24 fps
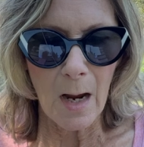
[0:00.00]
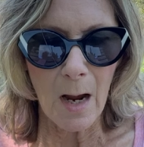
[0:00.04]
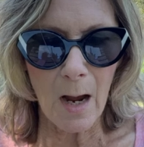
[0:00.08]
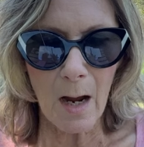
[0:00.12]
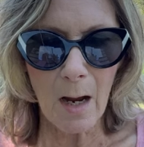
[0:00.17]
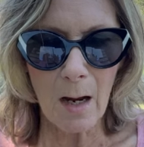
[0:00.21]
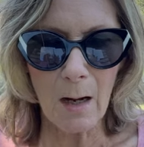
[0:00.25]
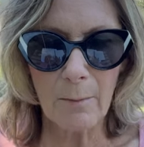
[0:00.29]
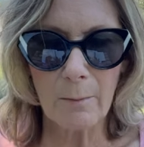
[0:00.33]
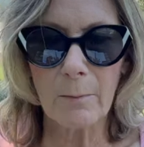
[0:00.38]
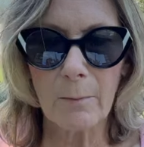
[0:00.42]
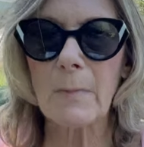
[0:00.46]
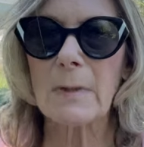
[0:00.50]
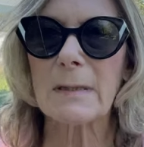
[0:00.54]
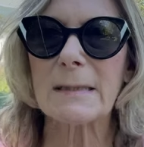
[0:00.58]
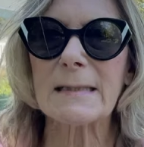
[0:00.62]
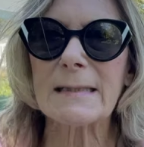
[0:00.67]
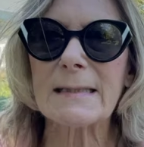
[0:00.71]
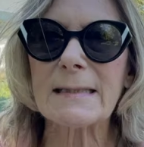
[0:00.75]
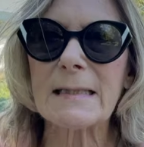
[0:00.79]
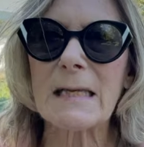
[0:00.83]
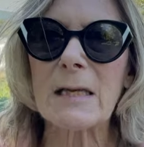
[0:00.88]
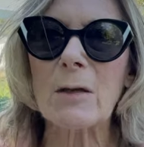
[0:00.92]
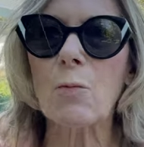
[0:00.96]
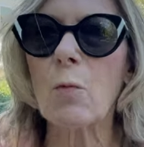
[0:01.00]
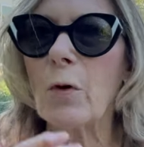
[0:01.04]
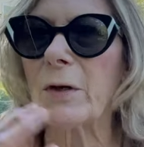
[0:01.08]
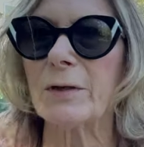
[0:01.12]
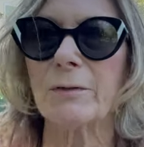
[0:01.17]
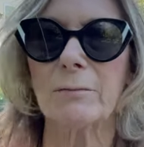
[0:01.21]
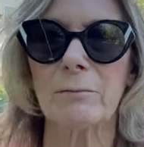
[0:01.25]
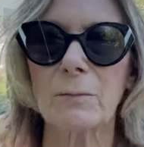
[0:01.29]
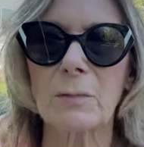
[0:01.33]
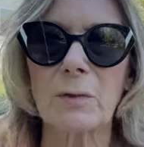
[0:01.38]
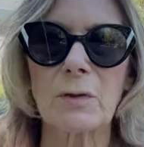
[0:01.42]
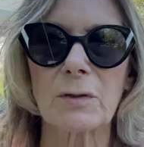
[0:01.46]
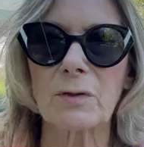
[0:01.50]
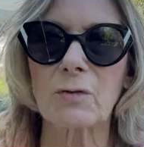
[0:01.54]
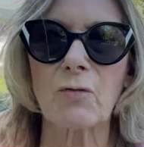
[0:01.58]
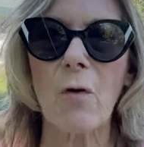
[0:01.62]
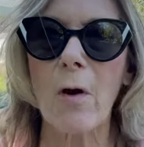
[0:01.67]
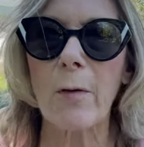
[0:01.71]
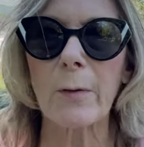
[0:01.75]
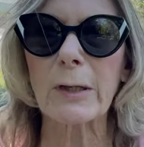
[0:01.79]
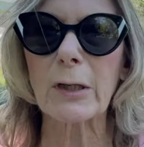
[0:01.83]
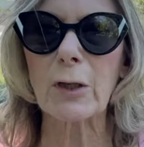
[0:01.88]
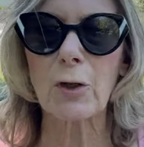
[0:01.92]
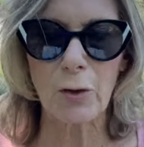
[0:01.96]
um, see what's
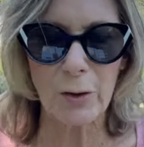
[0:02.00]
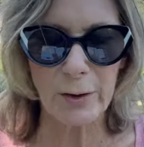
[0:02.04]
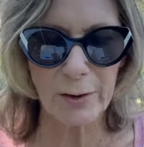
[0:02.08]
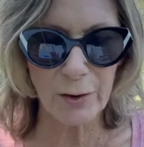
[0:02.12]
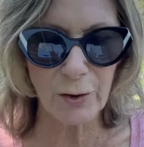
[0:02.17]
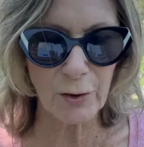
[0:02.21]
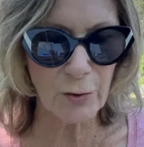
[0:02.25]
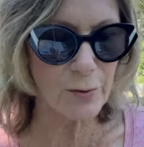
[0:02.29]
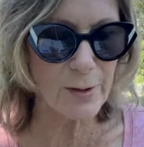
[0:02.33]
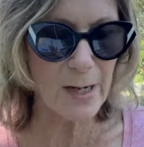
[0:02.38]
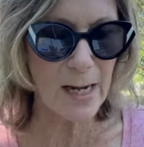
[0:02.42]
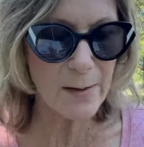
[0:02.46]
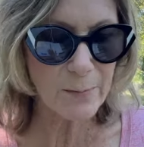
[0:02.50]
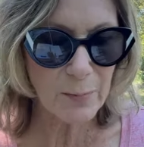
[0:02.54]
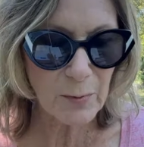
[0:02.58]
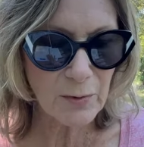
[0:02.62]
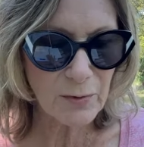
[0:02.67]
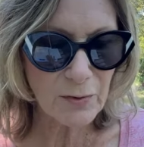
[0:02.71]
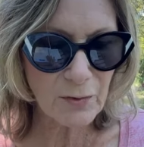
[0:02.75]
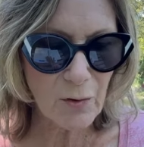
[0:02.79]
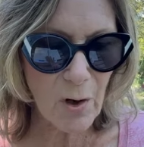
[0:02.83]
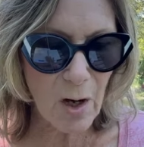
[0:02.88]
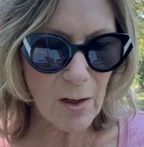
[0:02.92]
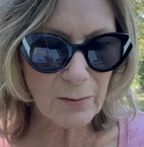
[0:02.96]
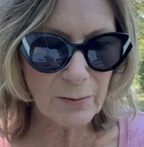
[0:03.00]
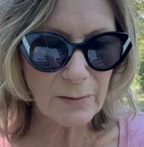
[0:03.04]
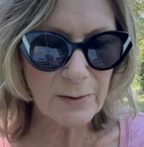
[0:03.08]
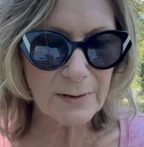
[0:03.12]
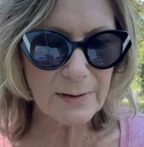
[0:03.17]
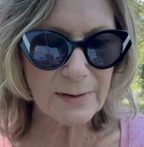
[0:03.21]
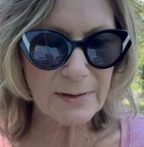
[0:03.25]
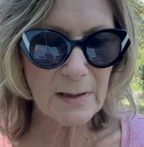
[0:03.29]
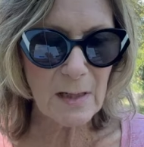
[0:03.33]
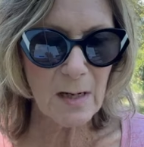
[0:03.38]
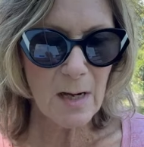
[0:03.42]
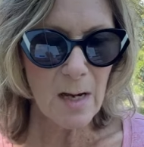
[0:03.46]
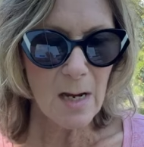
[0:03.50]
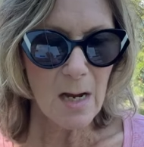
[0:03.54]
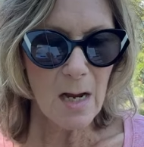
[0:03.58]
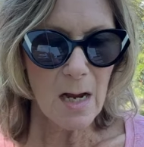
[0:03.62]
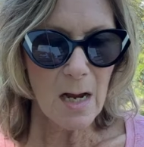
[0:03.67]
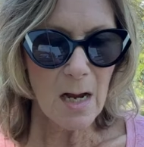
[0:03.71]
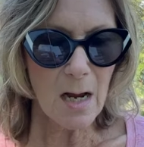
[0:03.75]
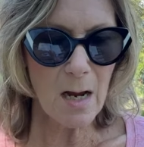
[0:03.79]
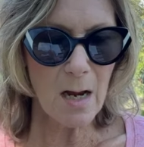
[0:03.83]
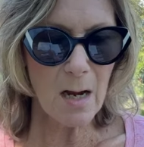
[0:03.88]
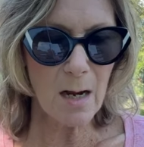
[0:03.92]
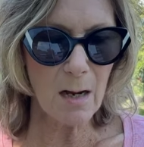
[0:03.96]
growing good in your neighbor's gardens.
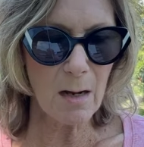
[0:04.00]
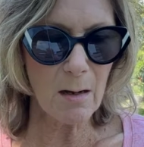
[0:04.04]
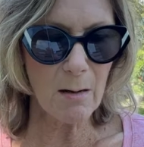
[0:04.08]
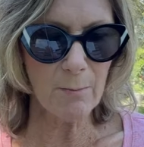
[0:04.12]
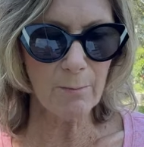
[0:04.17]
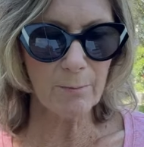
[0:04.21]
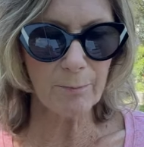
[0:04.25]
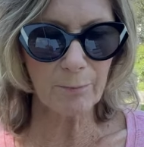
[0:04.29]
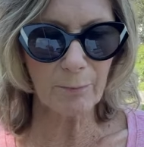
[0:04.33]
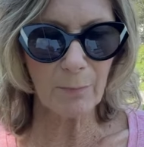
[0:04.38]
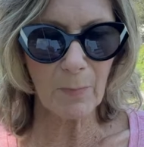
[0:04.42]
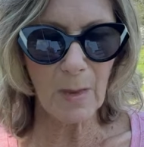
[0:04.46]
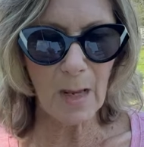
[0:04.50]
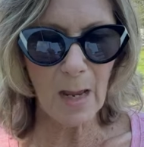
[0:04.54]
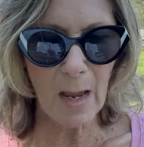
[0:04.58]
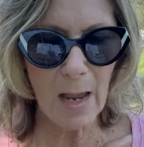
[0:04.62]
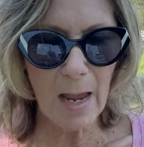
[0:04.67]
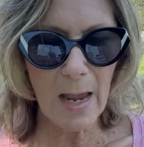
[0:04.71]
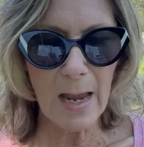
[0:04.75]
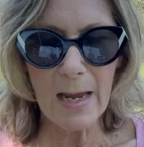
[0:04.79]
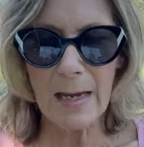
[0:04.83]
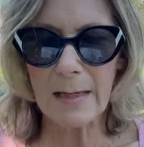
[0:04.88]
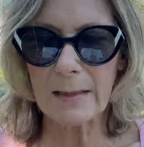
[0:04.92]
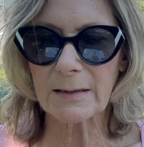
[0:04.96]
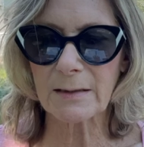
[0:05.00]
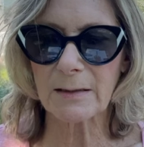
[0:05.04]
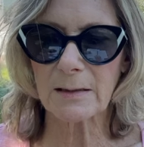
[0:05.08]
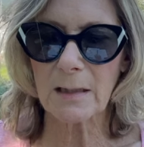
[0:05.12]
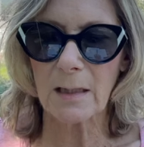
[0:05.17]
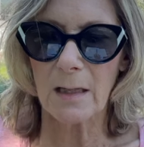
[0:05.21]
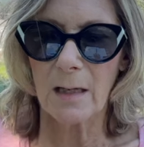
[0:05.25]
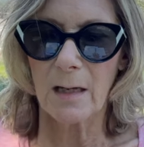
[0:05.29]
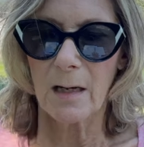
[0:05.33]
Um, and